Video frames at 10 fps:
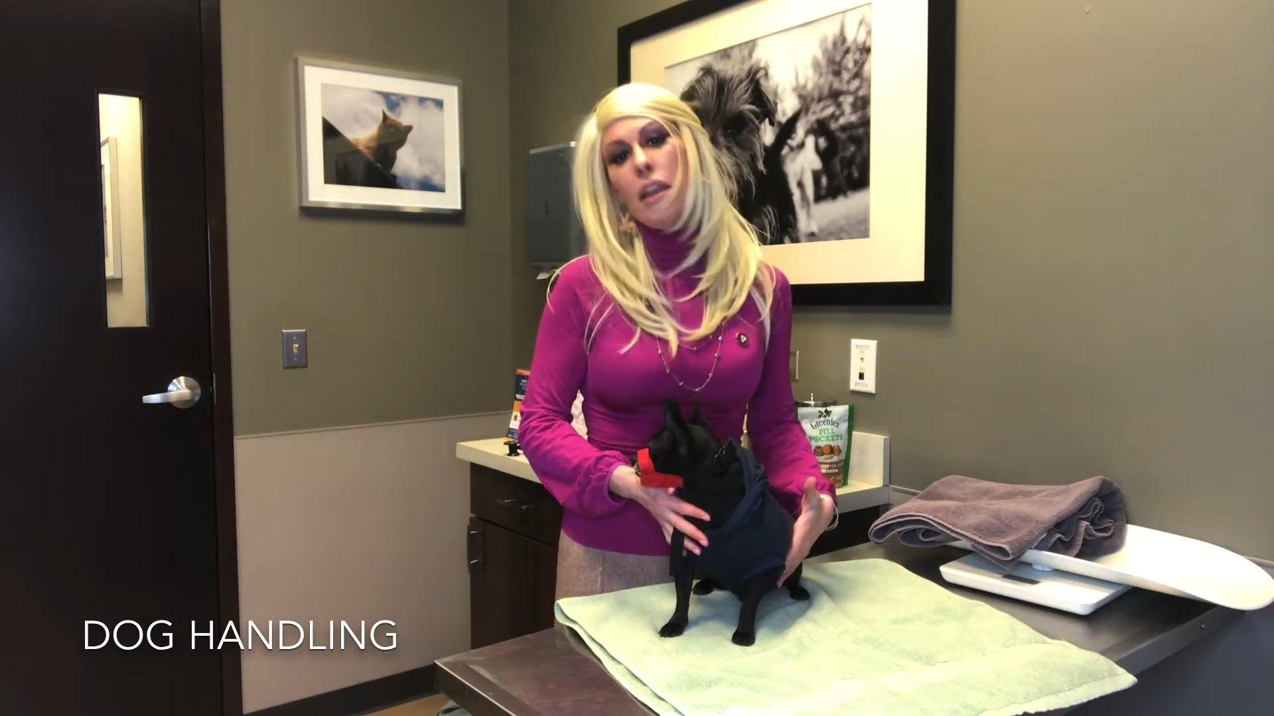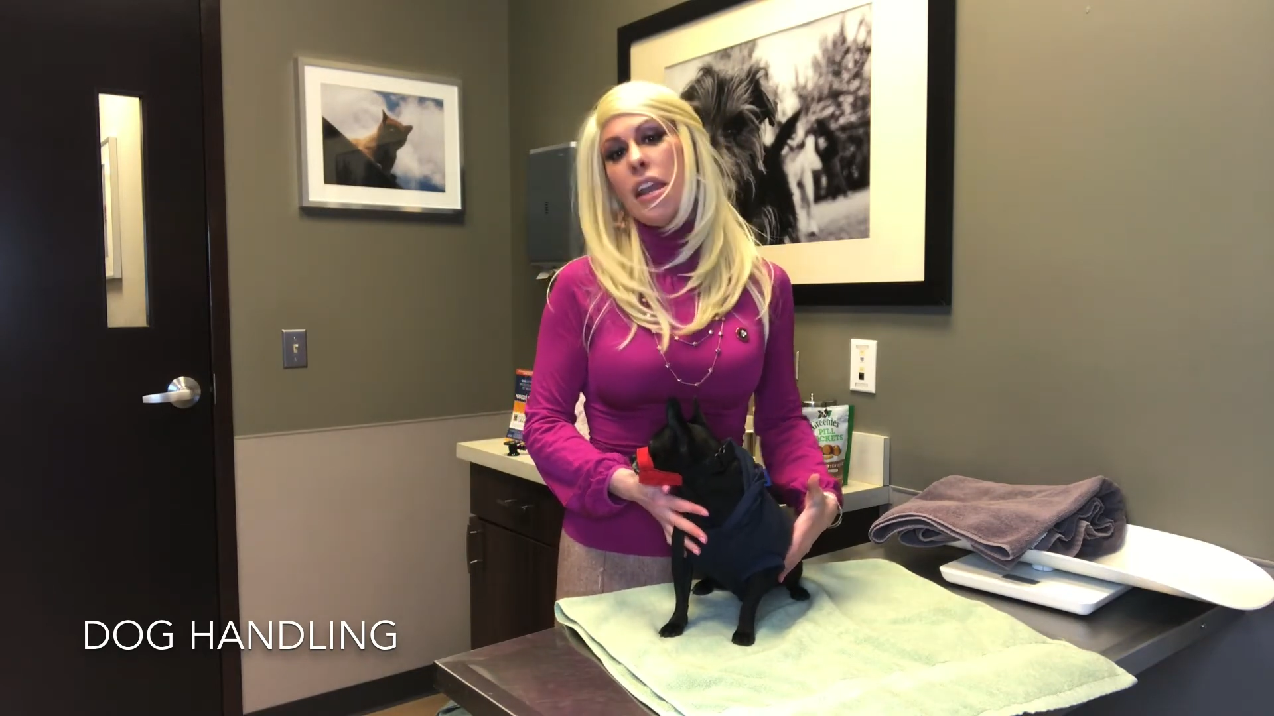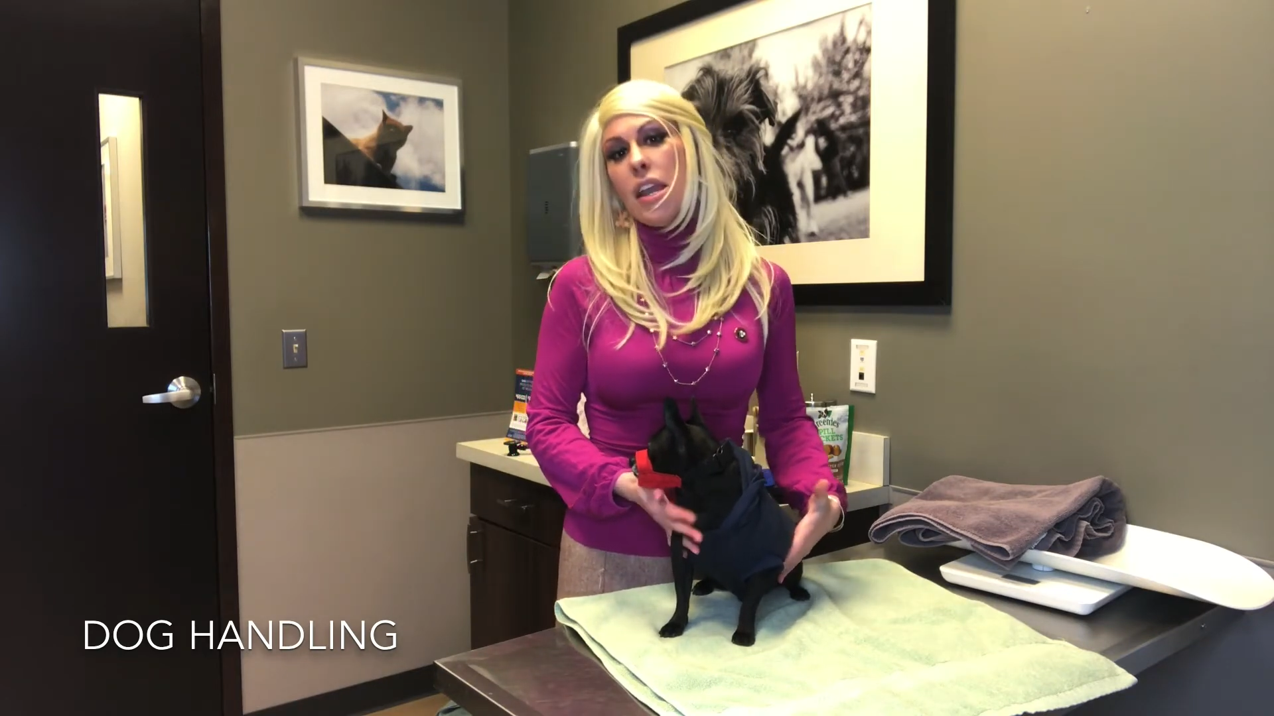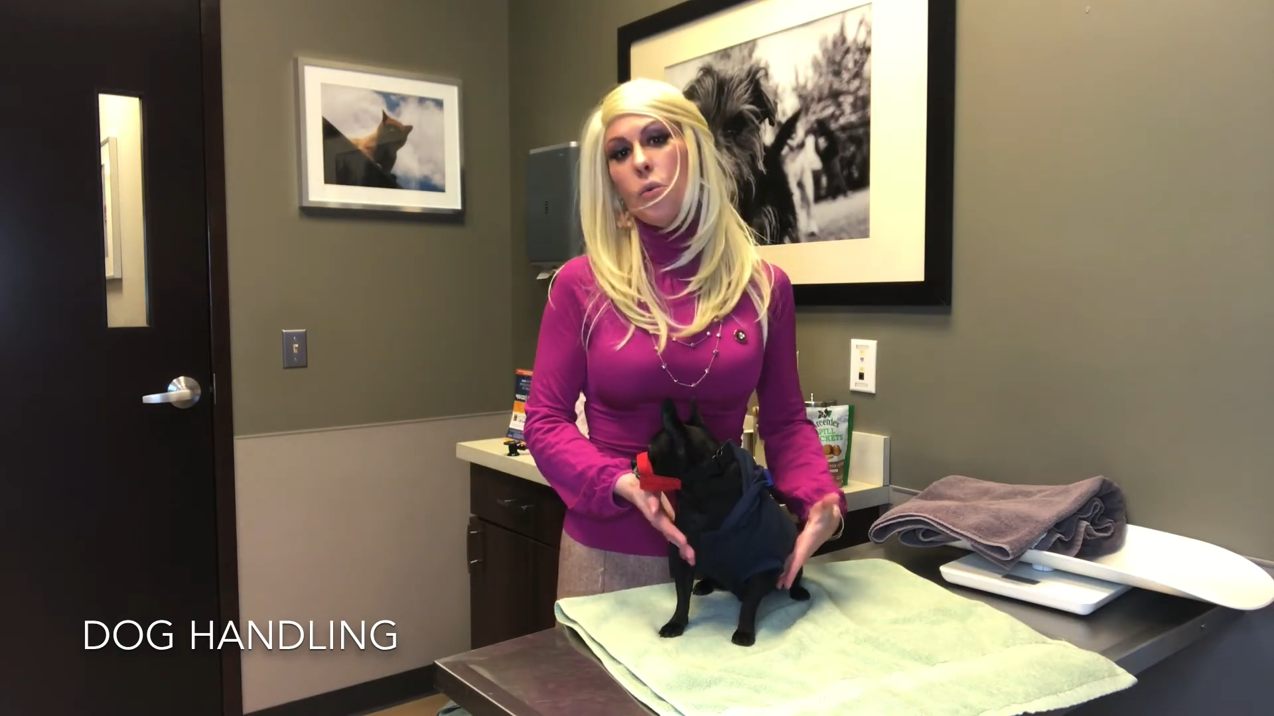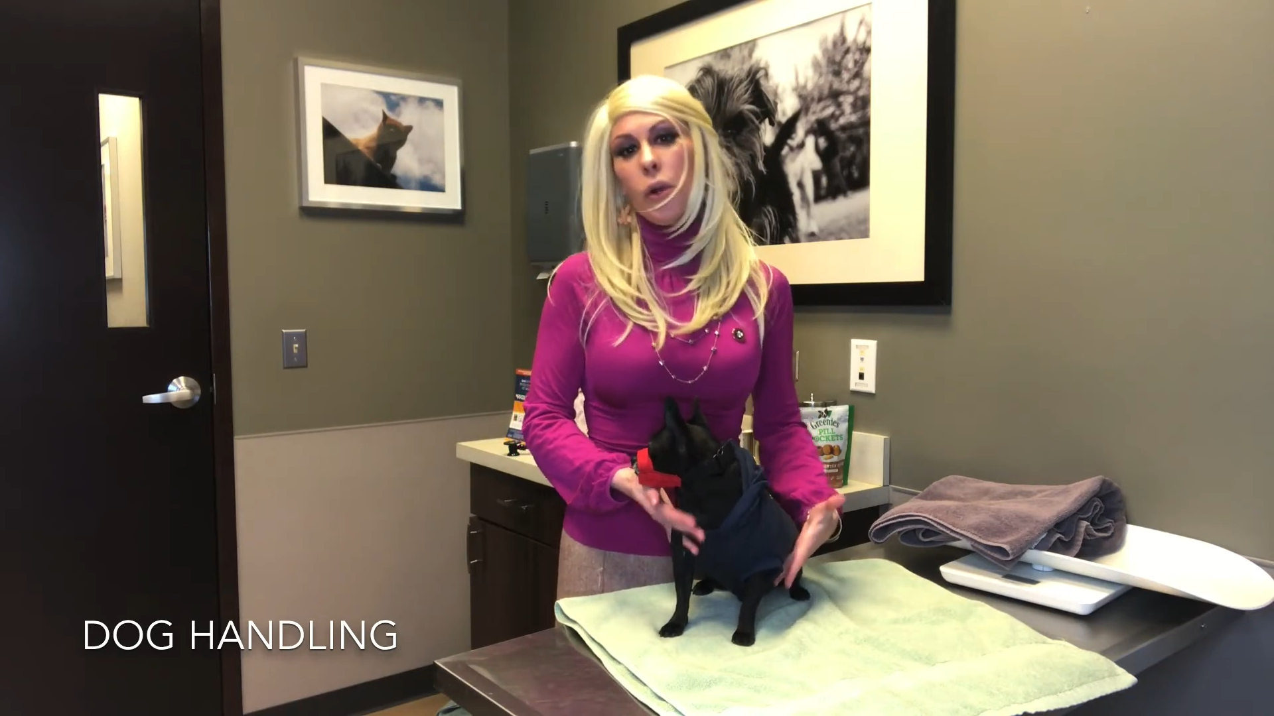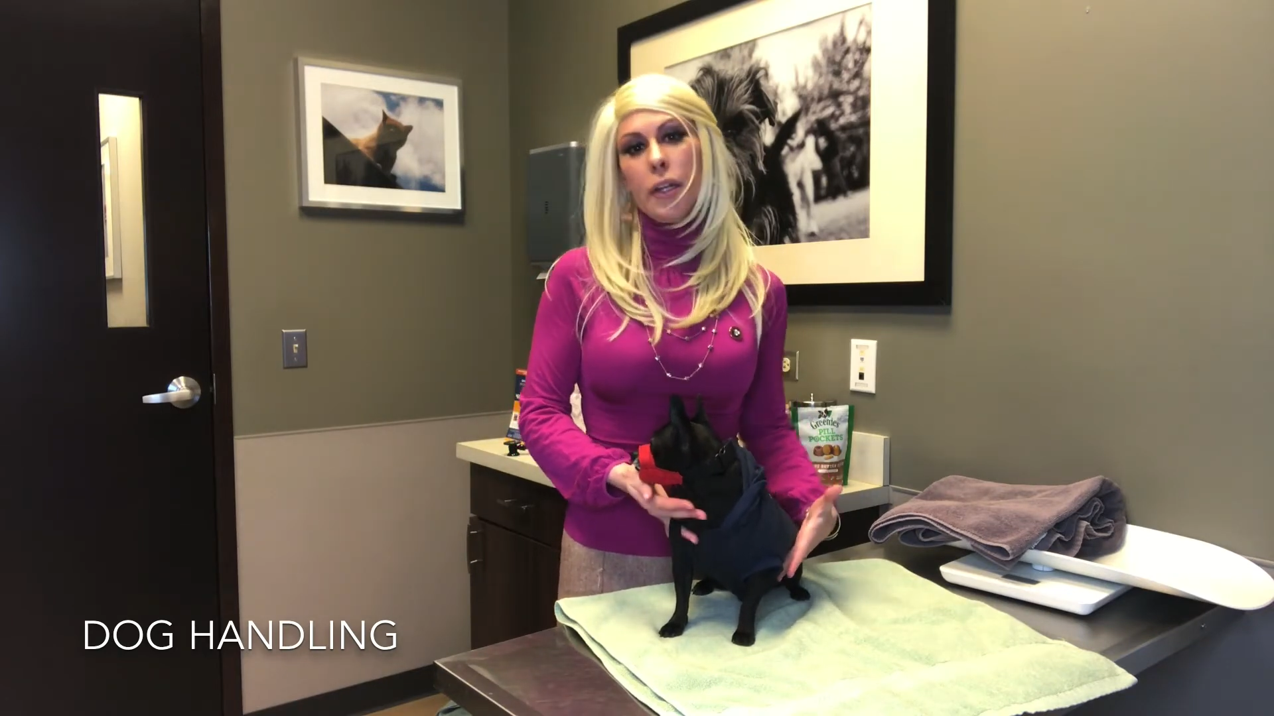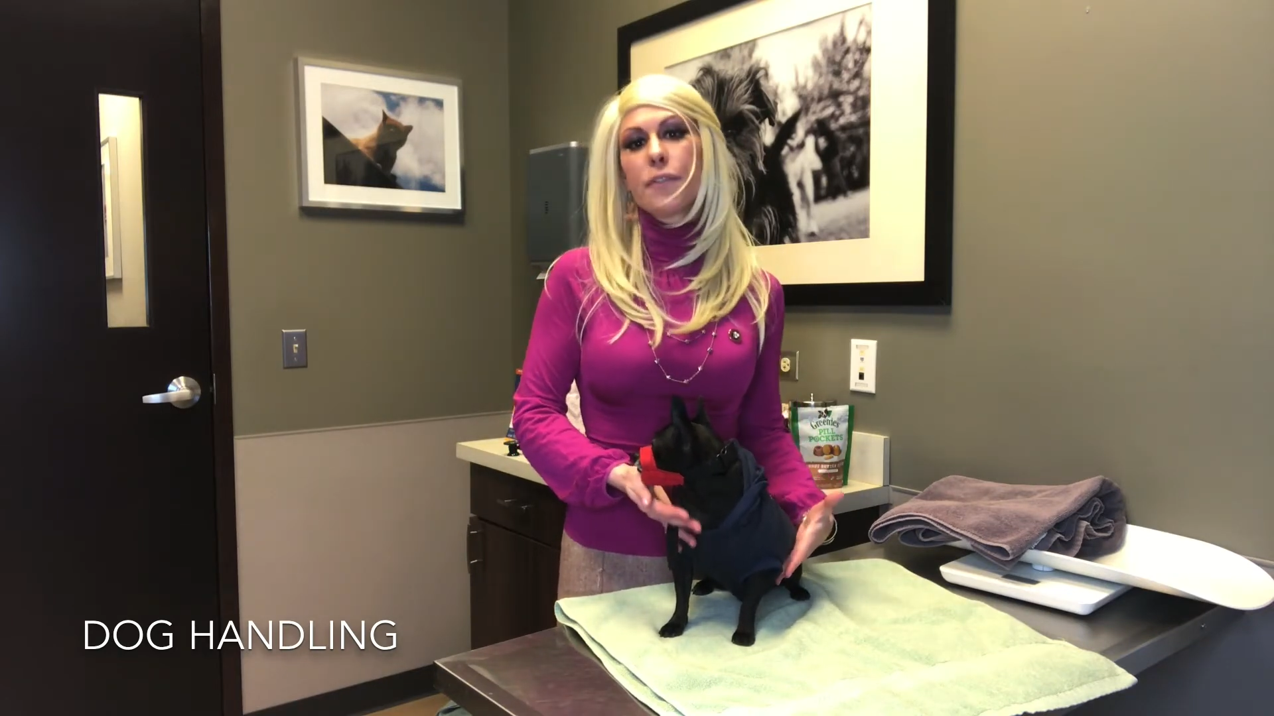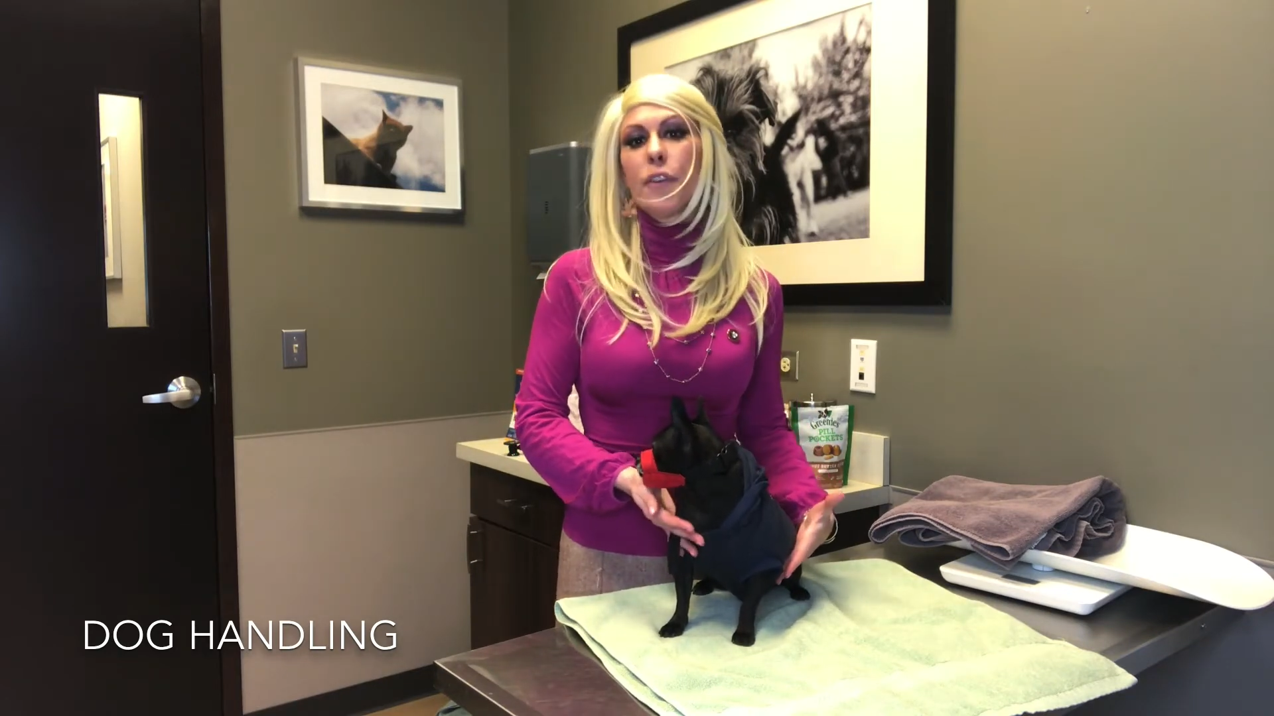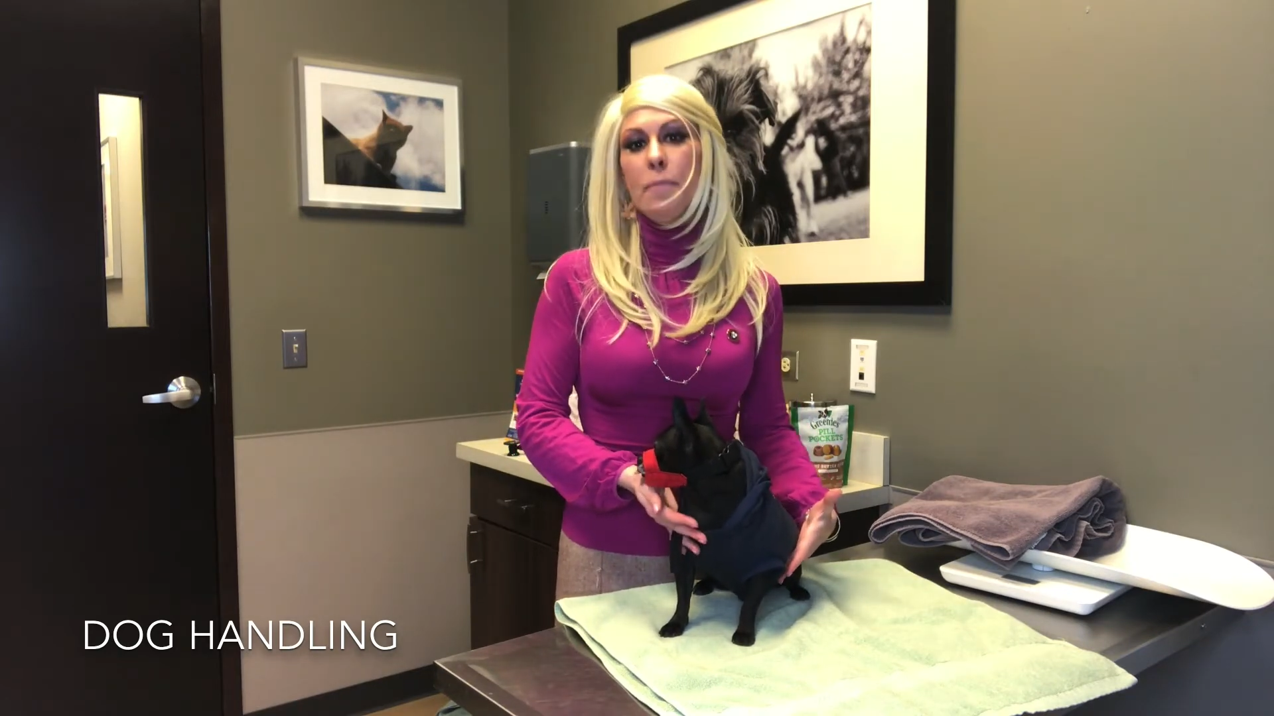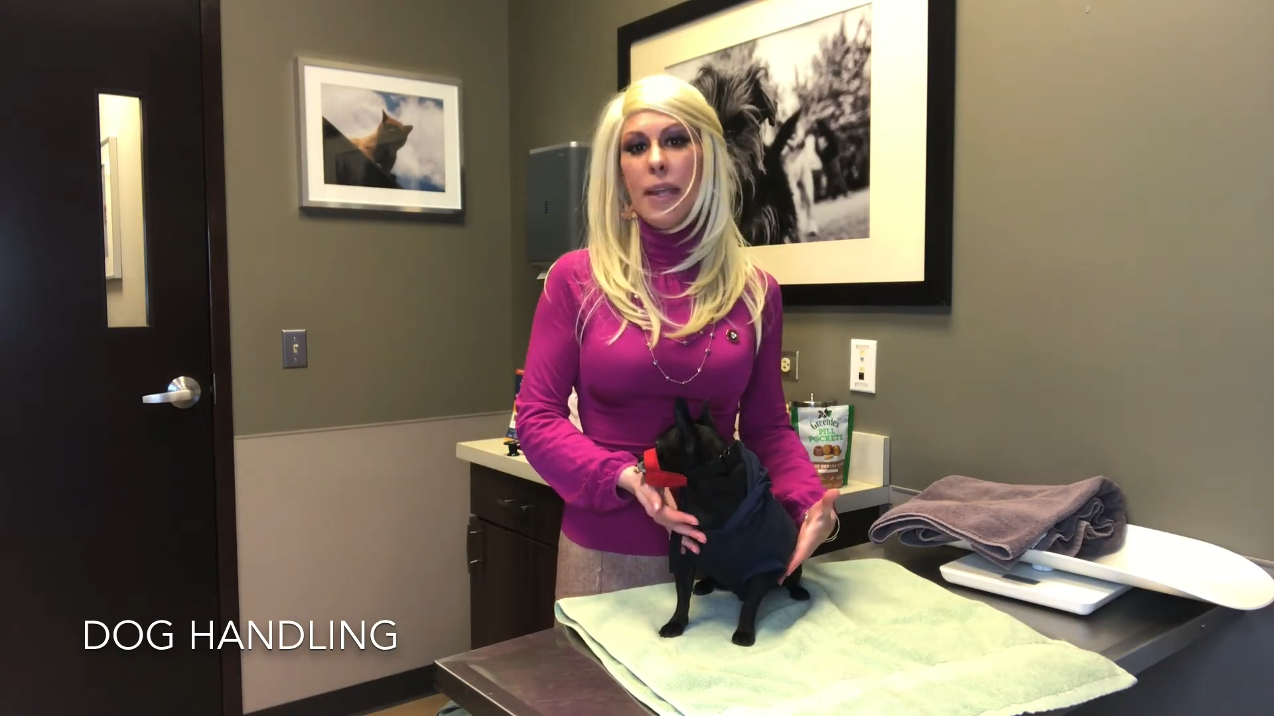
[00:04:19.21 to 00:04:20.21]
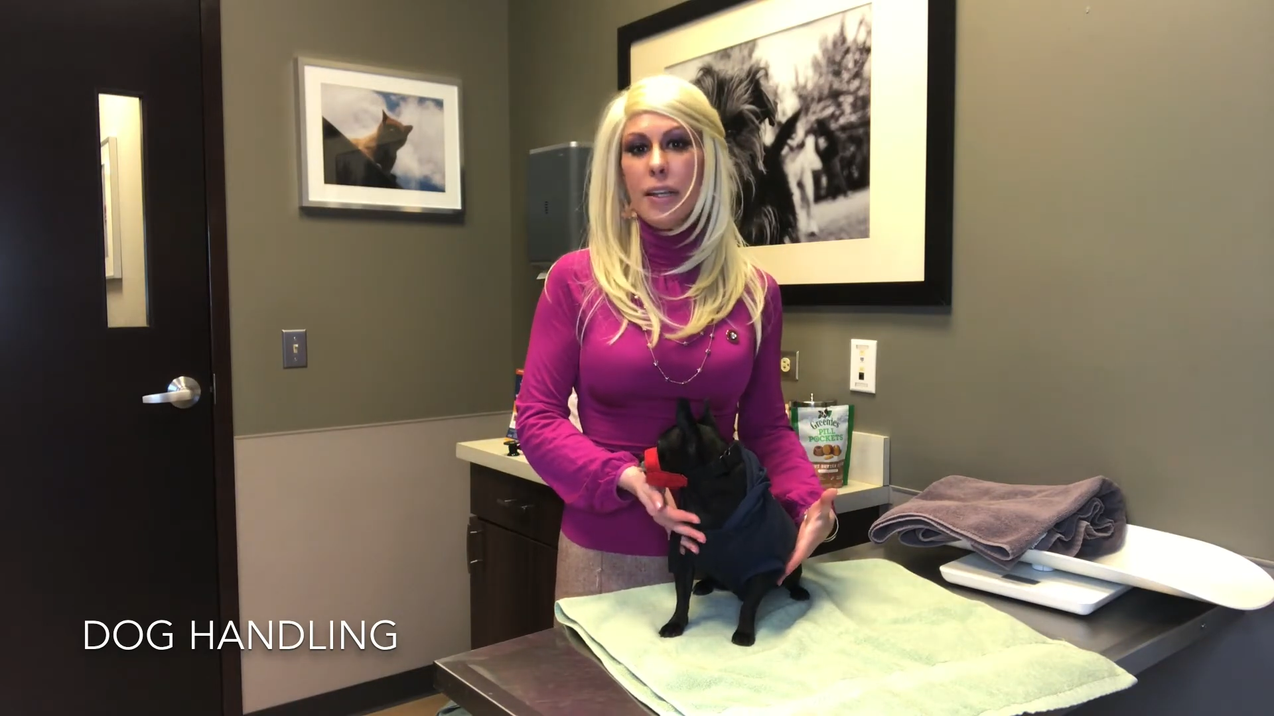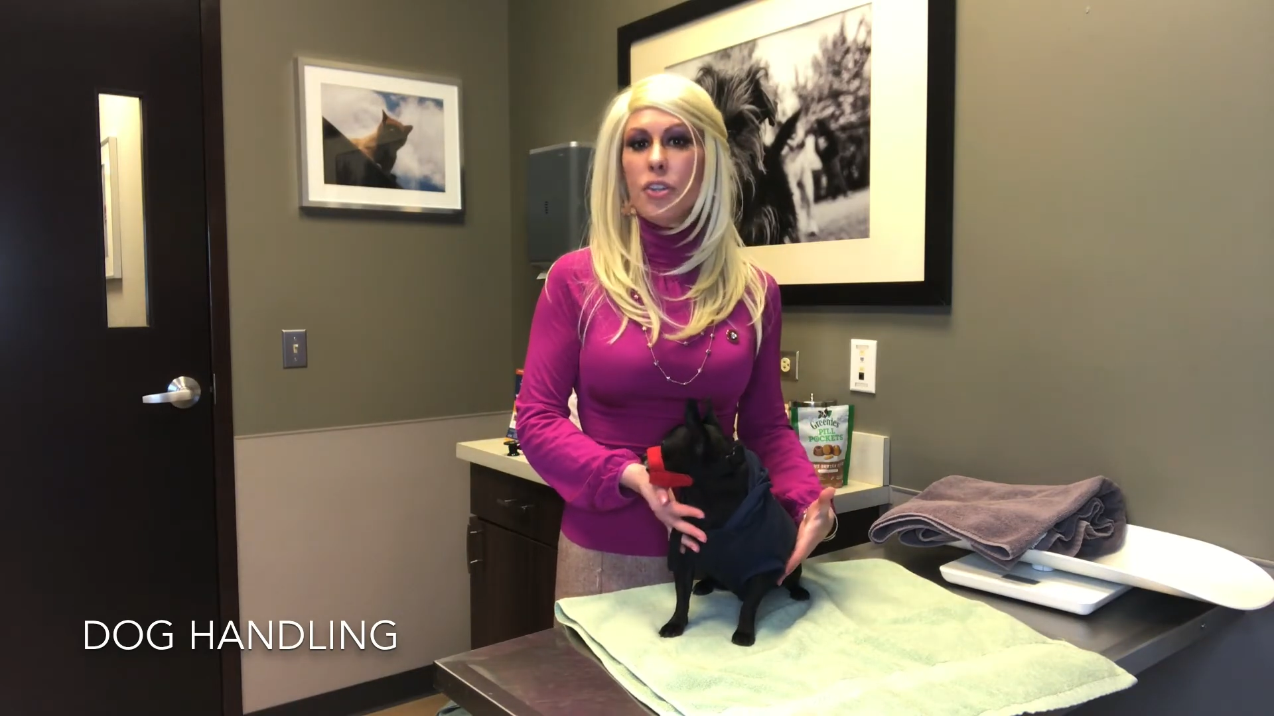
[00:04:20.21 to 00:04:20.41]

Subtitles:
It works for big